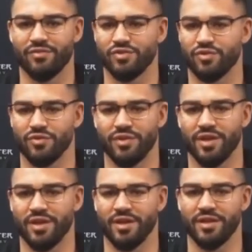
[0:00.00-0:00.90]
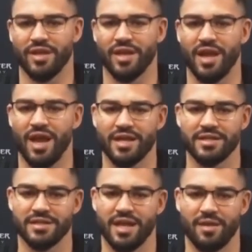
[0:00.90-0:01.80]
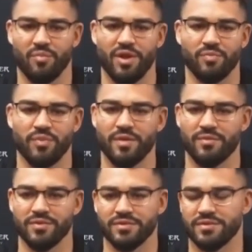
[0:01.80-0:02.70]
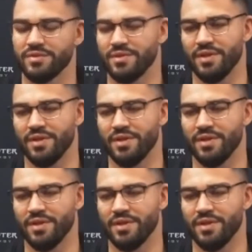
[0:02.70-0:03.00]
to the the guys like Brent Primus